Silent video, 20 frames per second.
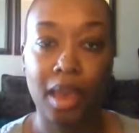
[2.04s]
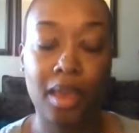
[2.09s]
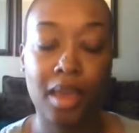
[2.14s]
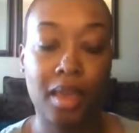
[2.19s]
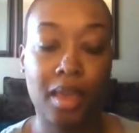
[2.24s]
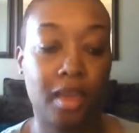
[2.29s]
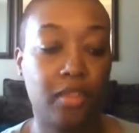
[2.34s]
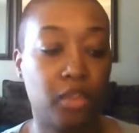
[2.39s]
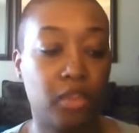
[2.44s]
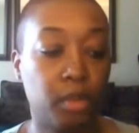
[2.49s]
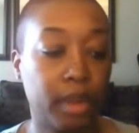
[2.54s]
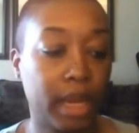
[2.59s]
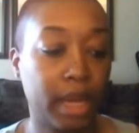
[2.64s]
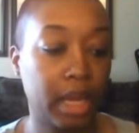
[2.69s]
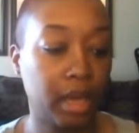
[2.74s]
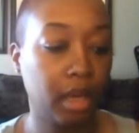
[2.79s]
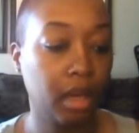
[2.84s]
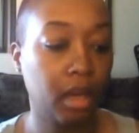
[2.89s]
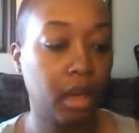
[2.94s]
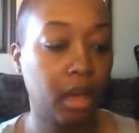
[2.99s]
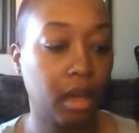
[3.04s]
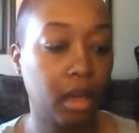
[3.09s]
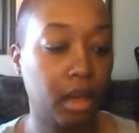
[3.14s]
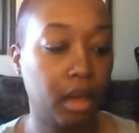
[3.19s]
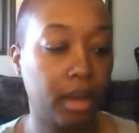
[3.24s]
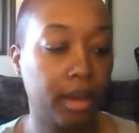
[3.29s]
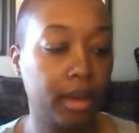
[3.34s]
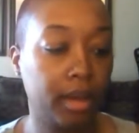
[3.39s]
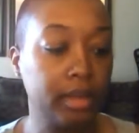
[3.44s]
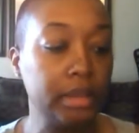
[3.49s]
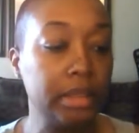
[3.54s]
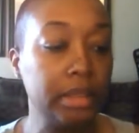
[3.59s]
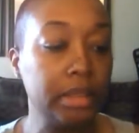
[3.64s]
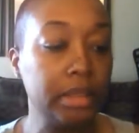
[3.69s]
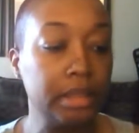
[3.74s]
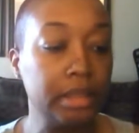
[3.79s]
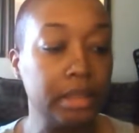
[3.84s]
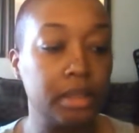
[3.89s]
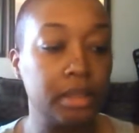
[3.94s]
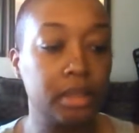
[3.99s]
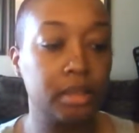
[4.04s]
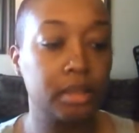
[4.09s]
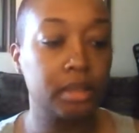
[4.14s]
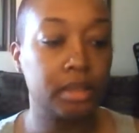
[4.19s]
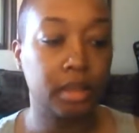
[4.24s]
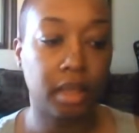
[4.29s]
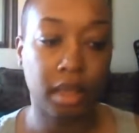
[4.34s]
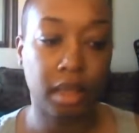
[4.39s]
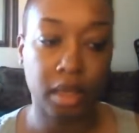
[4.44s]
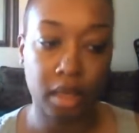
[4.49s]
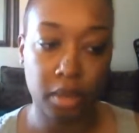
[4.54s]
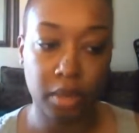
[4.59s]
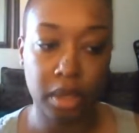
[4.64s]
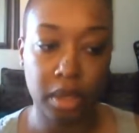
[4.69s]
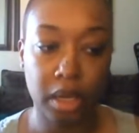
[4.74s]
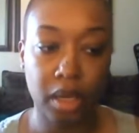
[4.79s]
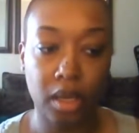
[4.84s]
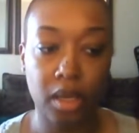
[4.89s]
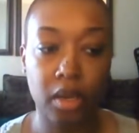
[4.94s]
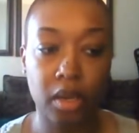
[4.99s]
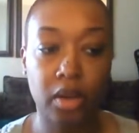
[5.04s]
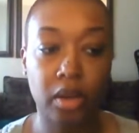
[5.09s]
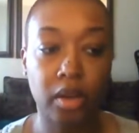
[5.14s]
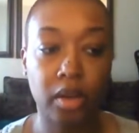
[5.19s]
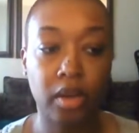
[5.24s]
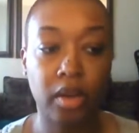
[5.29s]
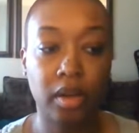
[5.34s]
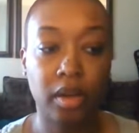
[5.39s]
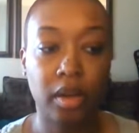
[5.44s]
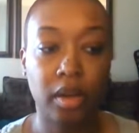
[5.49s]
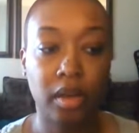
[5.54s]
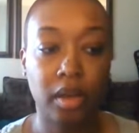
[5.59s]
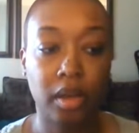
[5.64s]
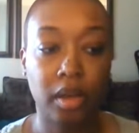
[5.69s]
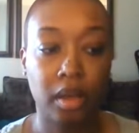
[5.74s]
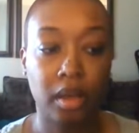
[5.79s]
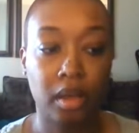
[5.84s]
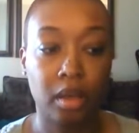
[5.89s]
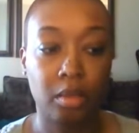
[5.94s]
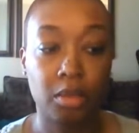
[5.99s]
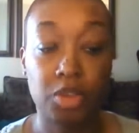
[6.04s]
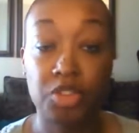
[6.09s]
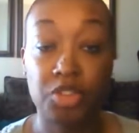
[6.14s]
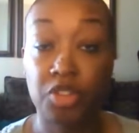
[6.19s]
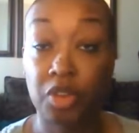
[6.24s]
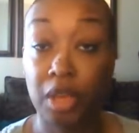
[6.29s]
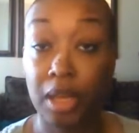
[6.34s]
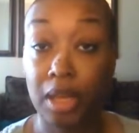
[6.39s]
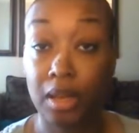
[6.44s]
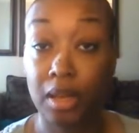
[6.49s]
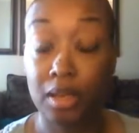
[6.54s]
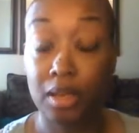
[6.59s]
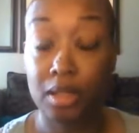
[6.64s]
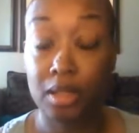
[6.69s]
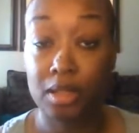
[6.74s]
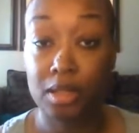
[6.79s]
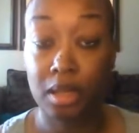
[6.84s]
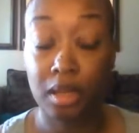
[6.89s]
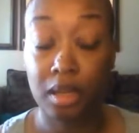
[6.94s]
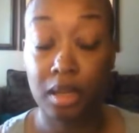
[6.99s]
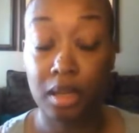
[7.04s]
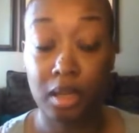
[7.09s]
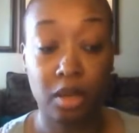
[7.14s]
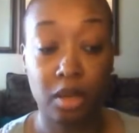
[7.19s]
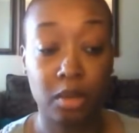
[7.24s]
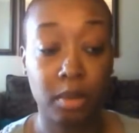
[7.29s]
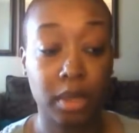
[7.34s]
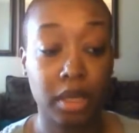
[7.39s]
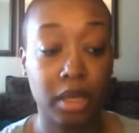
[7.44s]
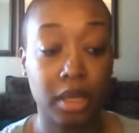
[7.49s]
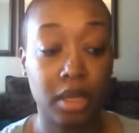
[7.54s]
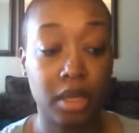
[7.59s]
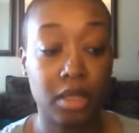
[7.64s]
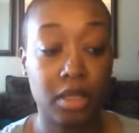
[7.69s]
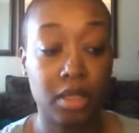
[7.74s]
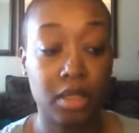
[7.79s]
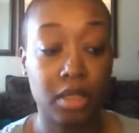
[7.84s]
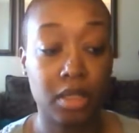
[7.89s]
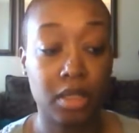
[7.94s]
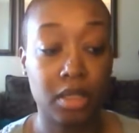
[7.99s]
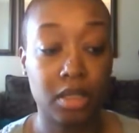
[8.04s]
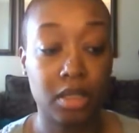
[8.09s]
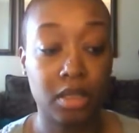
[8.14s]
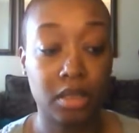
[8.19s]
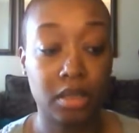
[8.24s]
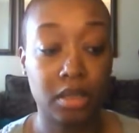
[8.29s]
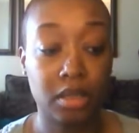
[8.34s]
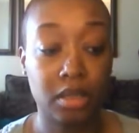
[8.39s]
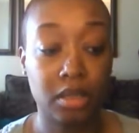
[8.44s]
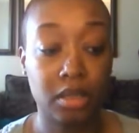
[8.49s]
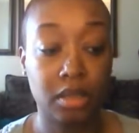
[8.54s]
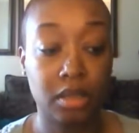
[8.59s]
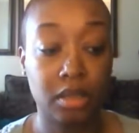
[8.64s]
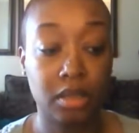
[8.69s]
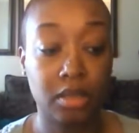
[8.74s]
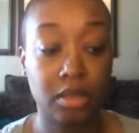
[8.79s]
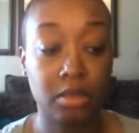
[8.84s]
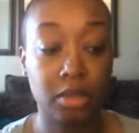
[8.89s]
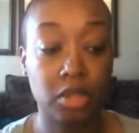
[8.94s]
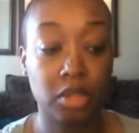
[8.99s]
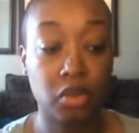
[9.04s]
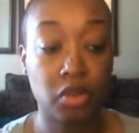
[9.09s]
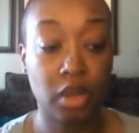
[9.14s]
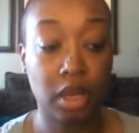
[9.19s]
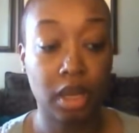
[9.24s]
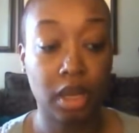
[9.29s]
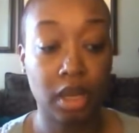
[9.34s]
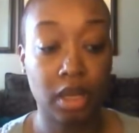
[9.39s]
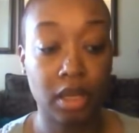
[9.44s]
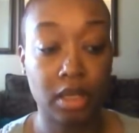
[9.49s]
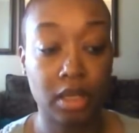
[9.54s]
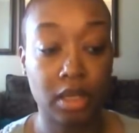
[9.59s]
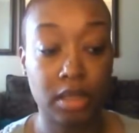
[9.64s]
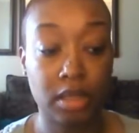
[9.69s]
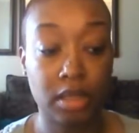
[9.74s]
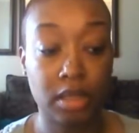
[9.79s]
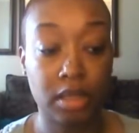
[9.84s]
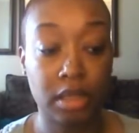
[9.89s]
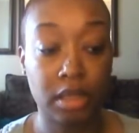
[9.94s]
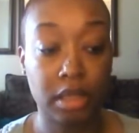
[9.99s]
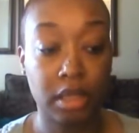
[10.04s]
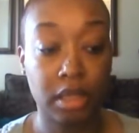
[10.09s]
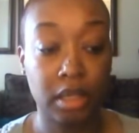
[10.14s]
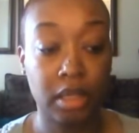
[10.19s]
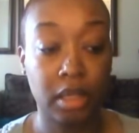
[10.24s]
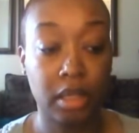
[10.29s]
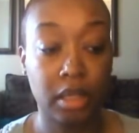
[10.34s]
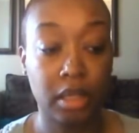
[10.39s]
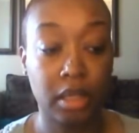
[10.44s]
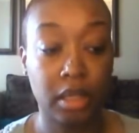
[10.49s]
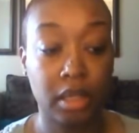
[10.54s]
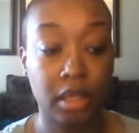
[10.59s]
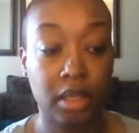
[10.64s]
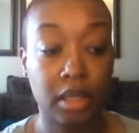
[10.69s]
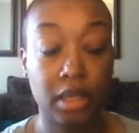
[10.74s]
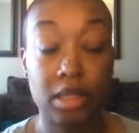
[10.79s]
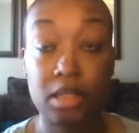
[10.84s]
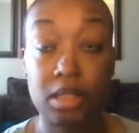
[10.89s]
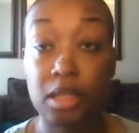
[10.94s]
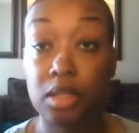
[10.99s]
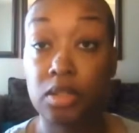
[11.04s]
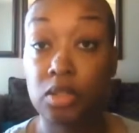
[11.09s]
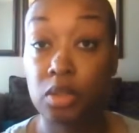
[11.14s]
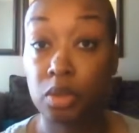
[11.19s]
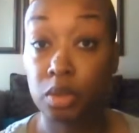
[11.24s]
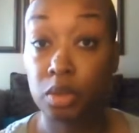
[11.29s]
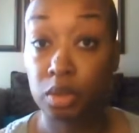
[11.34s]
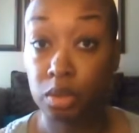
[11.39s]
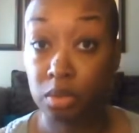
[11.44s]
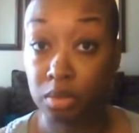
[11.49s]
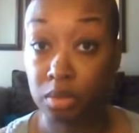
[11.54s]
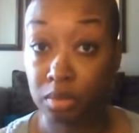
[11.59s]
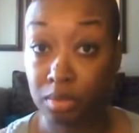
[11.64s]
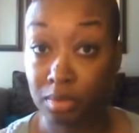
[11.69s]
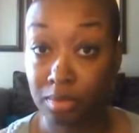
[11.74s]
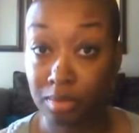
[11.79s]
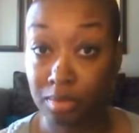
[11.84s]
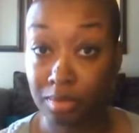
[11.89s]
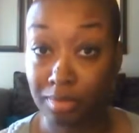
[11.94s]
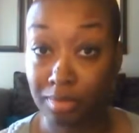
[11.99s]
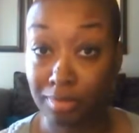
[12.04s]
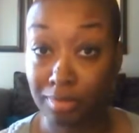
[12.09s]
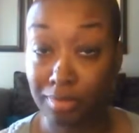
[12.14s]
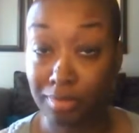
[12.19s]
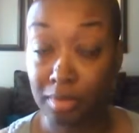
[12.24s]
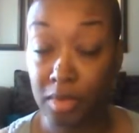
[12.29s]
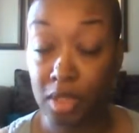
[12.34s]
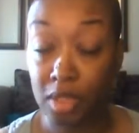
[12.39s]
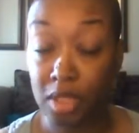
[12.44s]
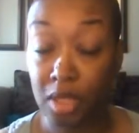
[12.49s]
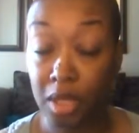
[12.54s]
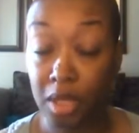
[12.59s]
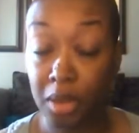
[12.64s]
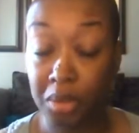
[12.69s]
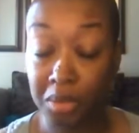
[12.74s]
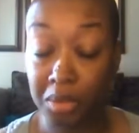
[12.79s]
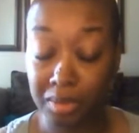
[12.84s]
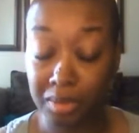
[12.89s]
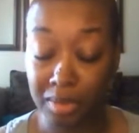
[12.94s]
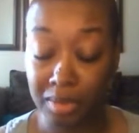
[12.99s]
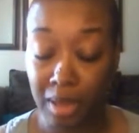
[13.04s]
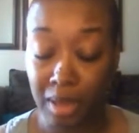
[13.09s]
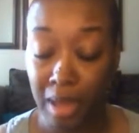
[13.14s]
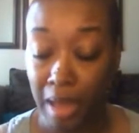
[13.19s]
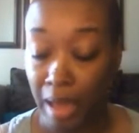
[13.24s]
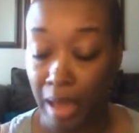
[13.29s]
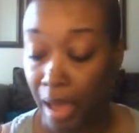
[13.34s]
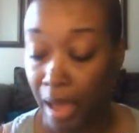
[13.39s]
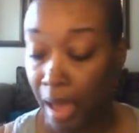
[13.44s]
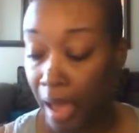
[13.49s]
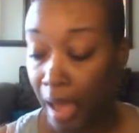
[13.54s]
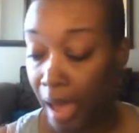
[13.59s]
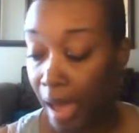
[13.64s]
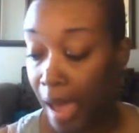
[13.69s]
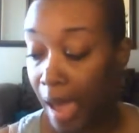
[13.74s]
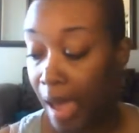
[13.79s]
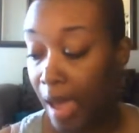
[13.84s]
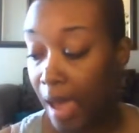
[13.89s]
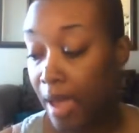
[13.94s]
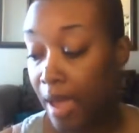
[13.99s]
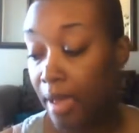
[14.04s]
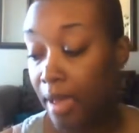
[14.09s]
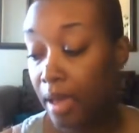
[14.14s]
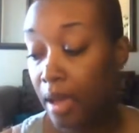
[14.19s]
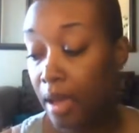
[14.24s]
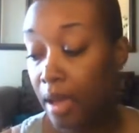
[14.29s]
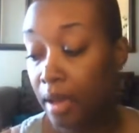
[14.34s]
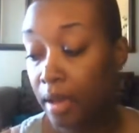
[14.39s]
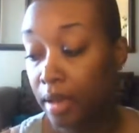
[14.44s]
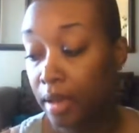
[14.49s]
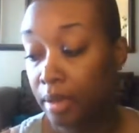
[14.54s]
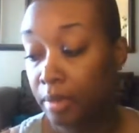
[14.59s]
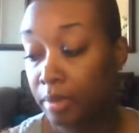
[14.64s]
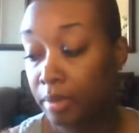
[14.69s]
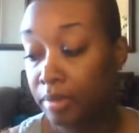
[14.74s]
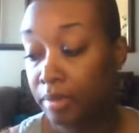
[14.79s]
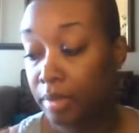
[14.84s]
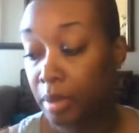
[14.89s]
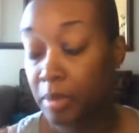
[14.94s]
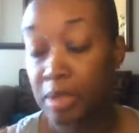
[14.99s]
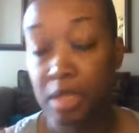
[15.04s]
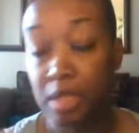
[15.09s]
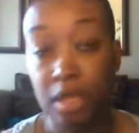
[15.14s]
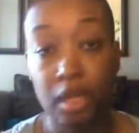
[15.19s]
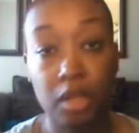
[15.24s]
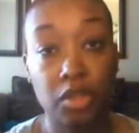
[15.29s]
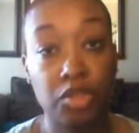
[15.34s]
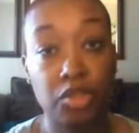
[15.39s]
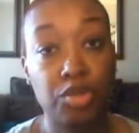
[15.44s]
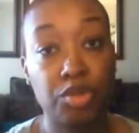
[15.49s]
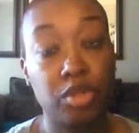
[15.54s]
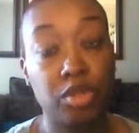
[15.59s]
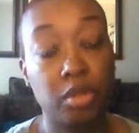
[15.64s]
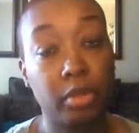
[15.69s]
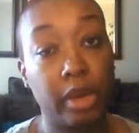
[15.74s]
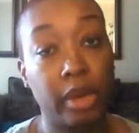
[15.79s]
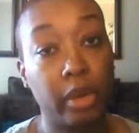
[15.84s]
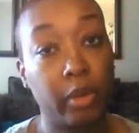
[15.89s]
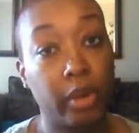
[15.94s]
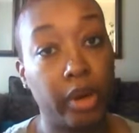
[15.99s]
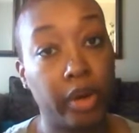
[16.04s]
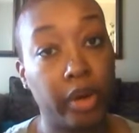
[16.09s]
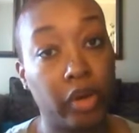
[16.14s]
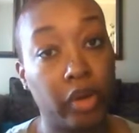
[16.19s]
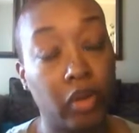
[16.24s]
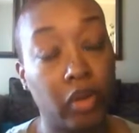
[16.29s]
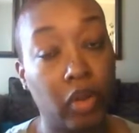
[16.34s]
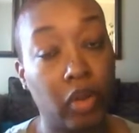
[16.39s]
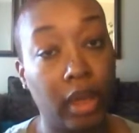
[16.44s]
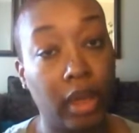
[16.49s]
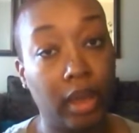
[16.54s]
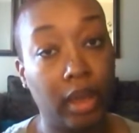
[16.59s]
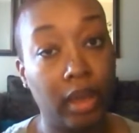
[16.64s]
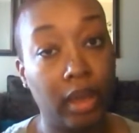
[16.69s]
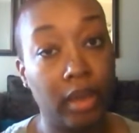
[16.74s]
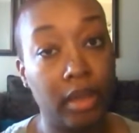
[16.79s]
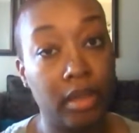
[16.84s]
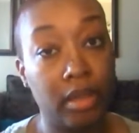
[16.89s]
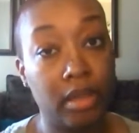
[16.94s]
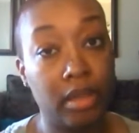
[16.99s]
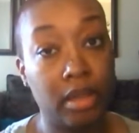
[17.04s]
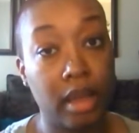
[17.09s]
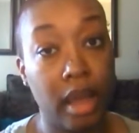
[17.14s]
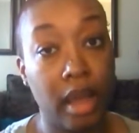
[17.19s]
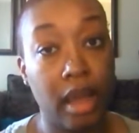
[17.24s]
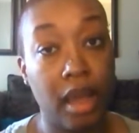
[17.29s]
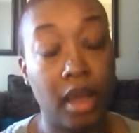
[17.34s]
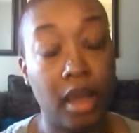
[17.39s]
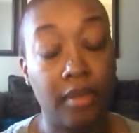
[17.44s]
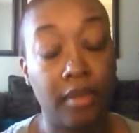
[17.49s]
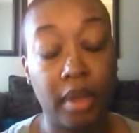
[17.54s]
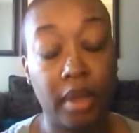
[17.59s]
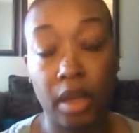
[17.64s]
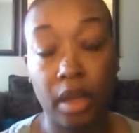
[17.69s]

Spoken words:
Hey everybody, Kelly Renee here. Mr. Caden is not here because Mr. Caden is at school. So I'm staying true to my word, and I have